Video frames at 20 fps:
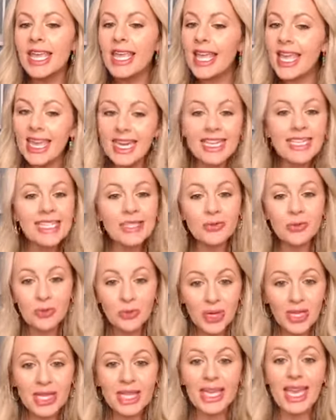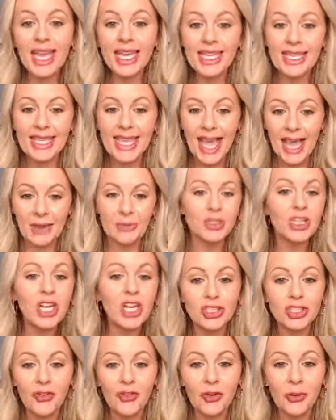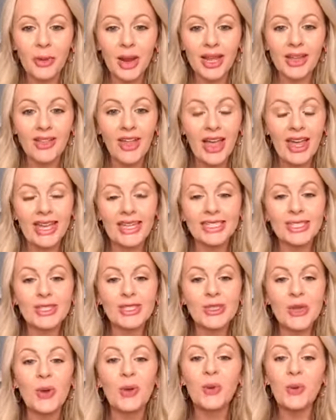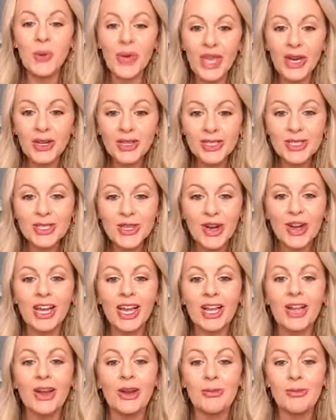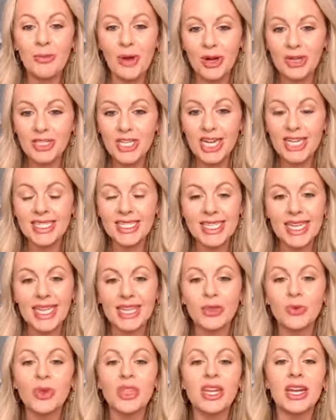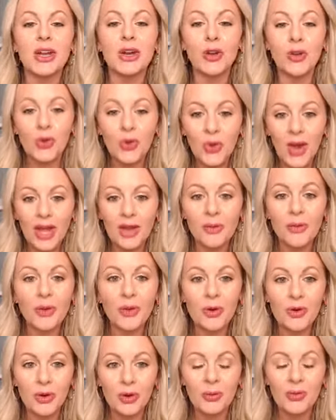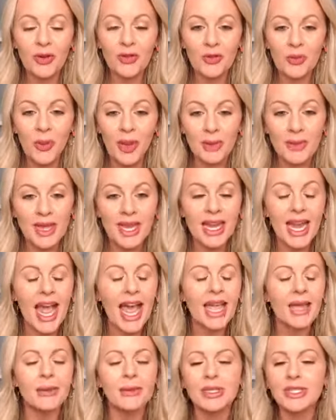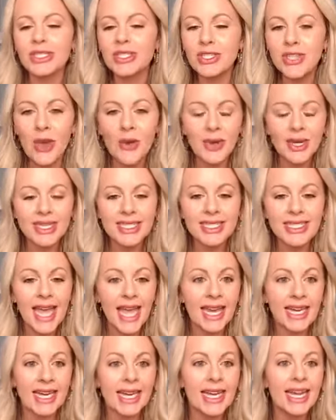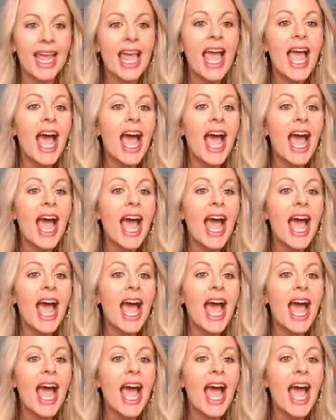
it is really a game changer for my clients. So we are starting on March 18th with an incredible group of women. I am so excited.